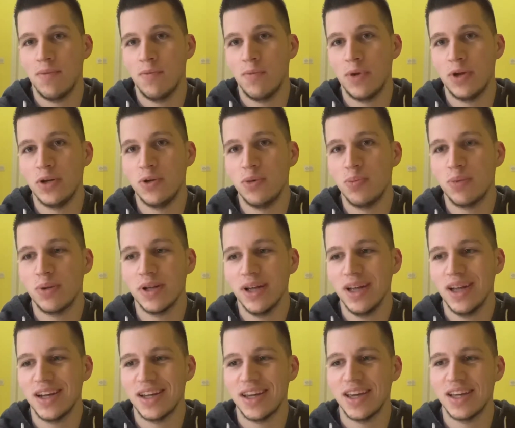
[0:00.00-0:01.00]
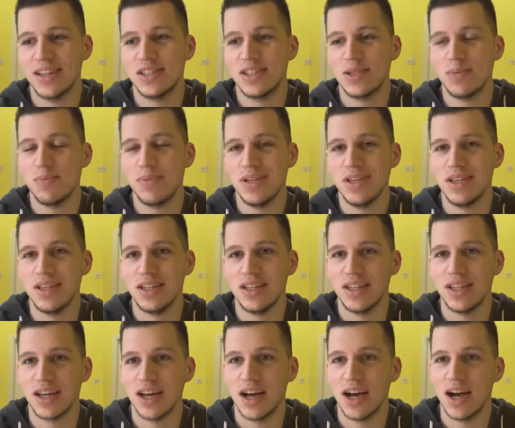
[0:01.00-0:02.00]
when you play against me,
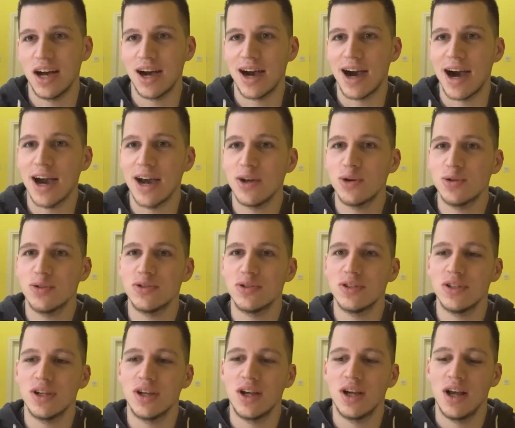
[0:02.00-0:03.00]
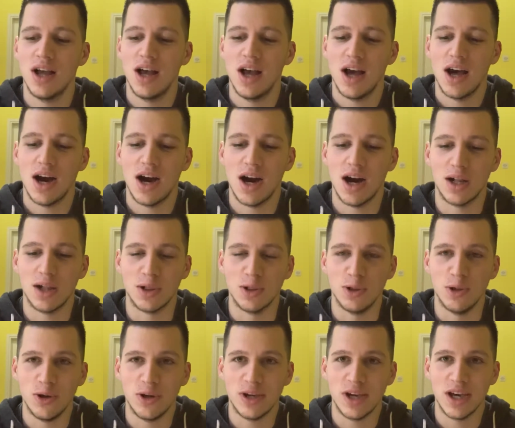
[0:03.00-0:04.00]
I don't
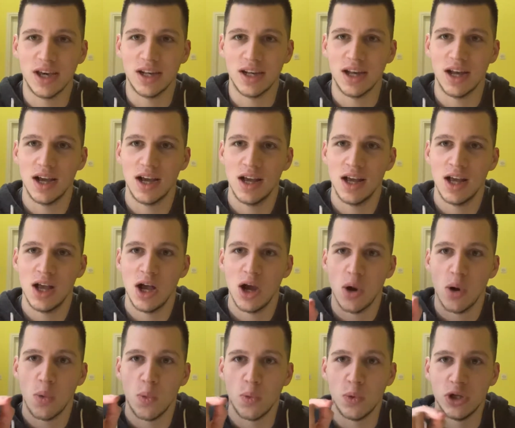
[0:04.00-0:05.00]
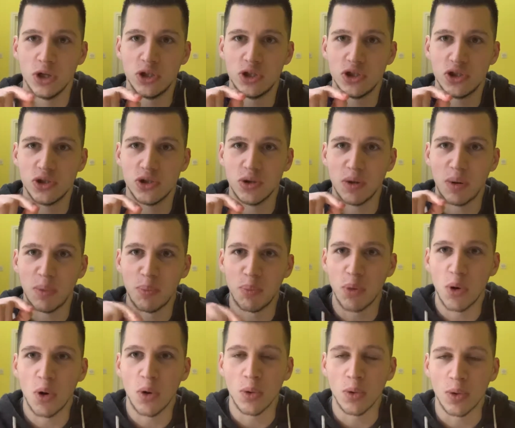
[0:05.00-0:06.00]
look at which
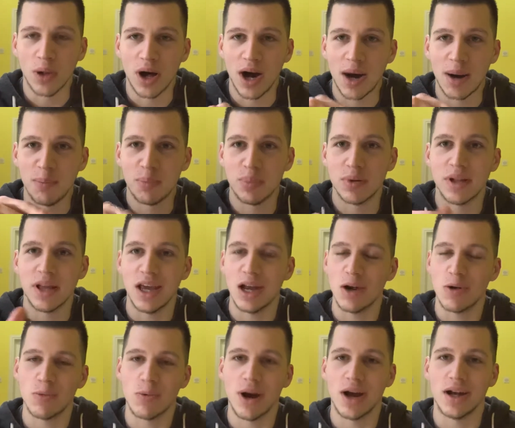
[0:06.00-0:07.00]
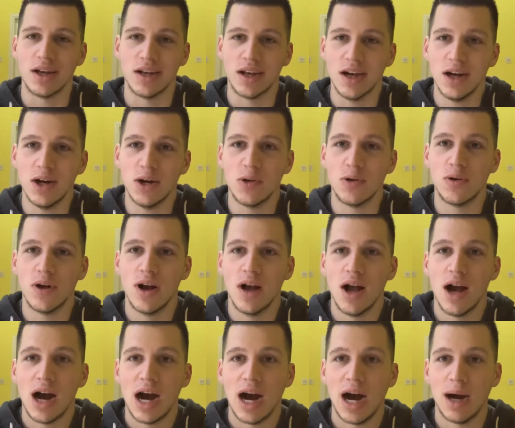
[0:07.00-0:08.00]
ball I'm playing right now.
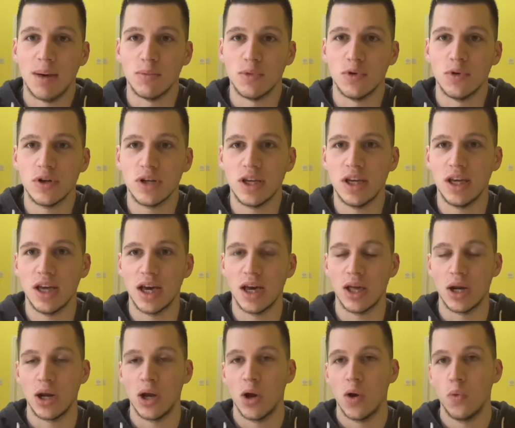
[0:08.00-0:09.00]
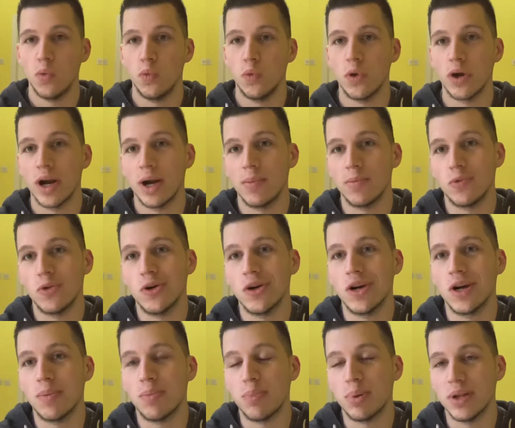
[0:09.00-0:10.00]
I'm looking at what I'm
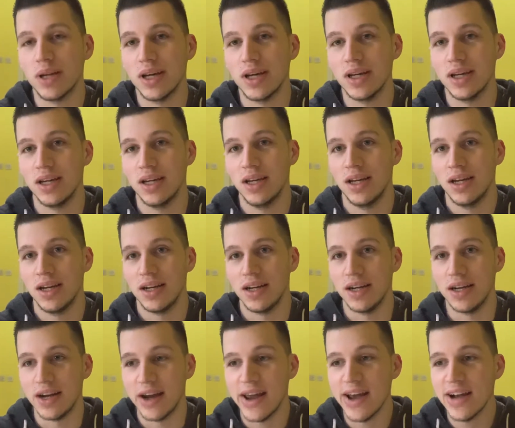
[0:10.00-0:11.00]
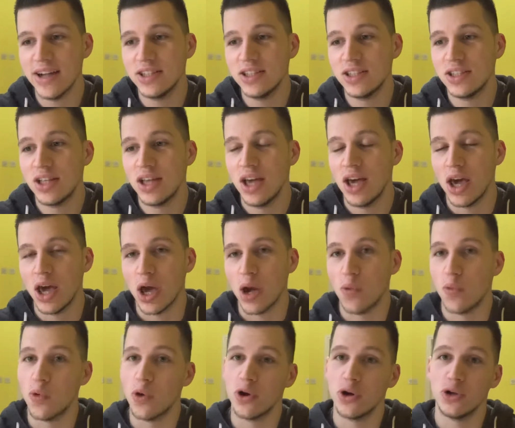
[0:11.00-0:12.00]
gonna play next
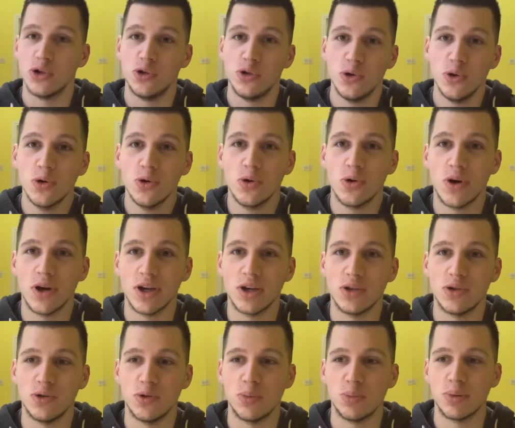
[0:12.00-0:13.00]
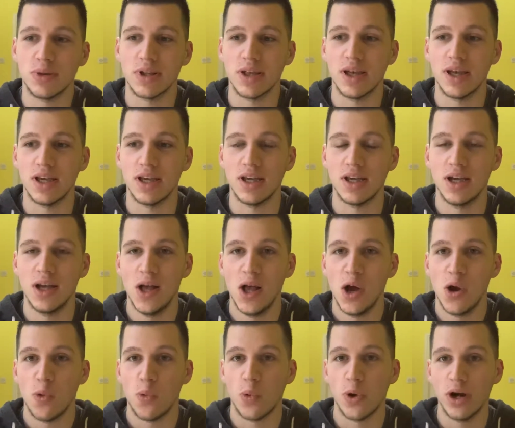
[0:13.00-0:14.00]
and where you're going to play,
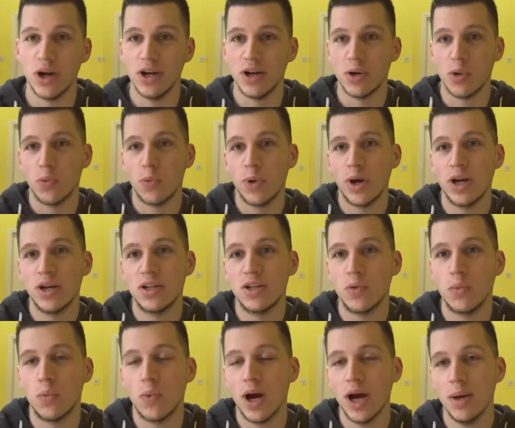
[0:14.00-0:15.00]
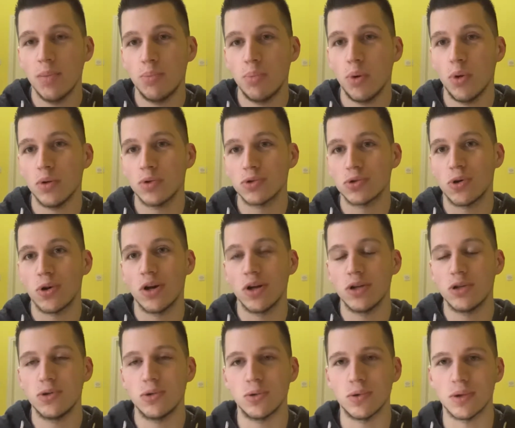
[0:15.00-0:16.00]
where the white ball is
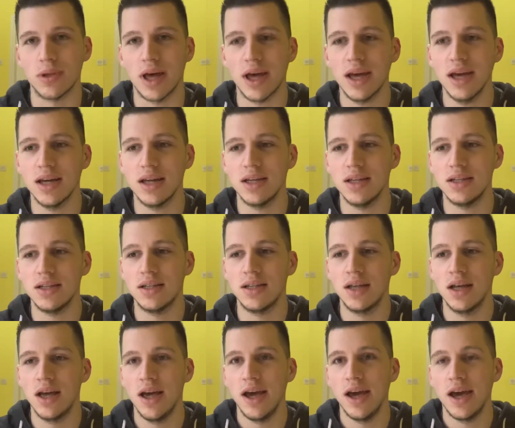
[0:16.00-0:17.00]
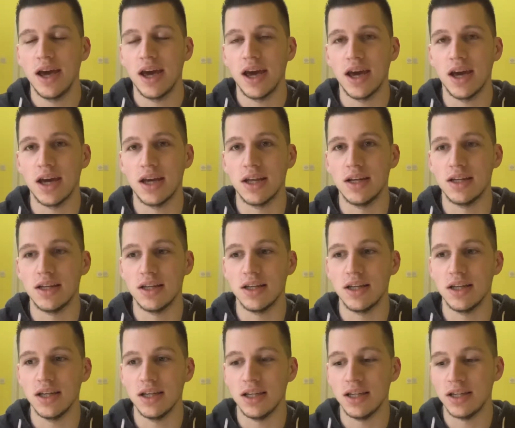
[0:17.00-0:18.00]
going to land, and
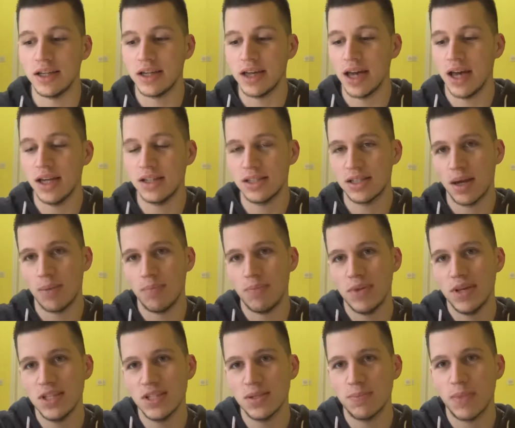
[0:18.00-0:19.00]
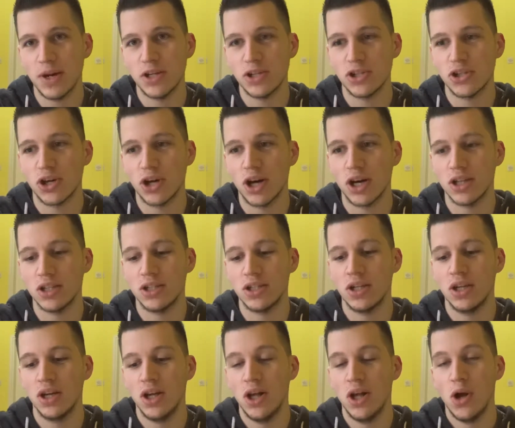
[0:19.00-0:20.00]
in case I miss my shot,
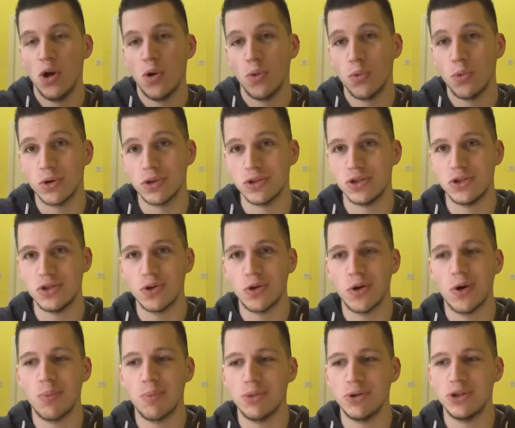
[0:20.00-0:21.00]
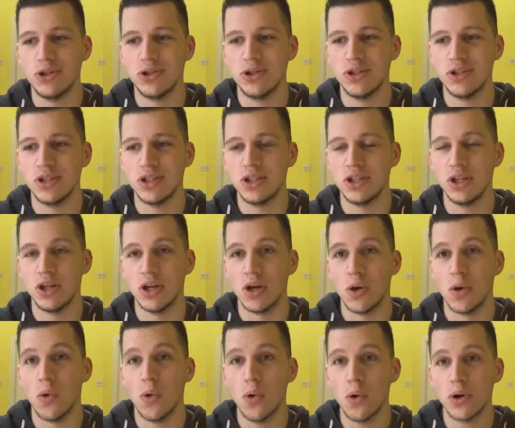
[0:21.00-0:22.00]
what's your opportunity,
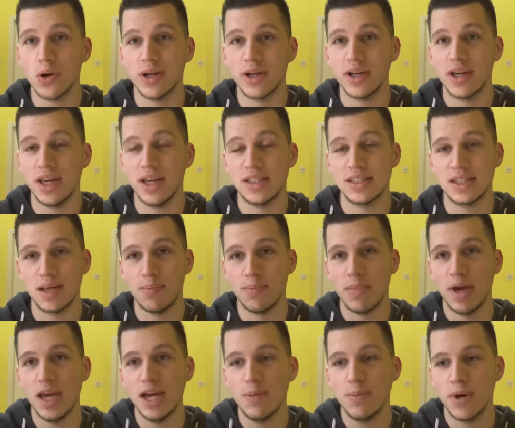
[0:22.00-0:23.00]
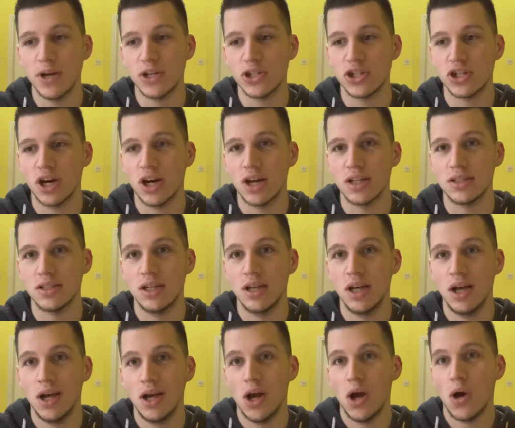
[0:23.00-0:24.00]
or in case I make my shot,
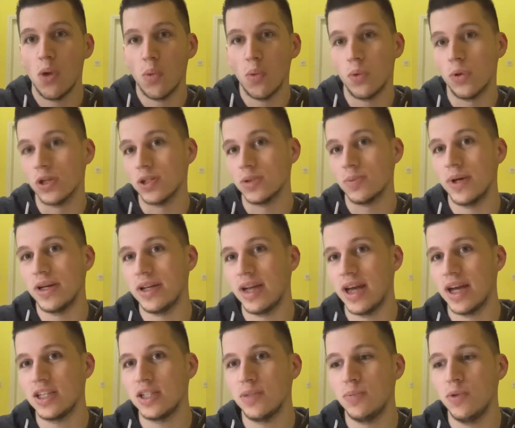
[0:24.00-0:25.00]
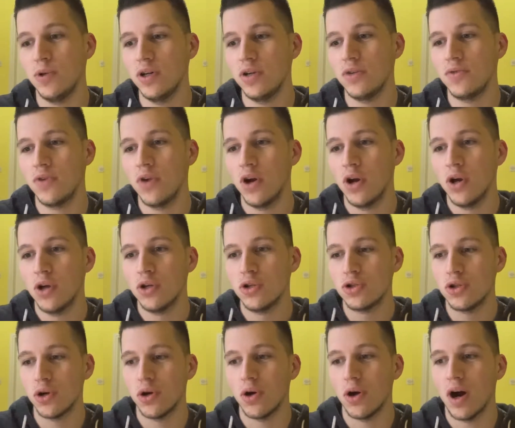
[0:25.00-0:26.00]
what's my next move.
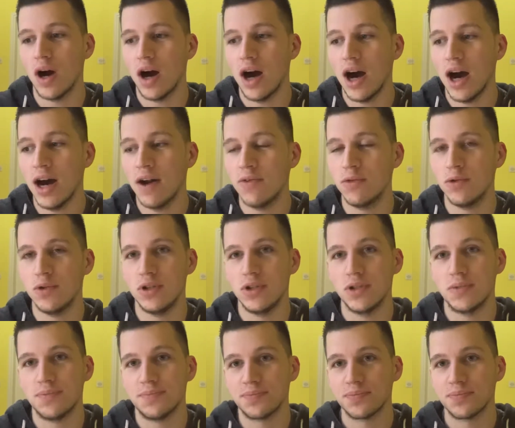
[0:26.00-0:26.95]
So I would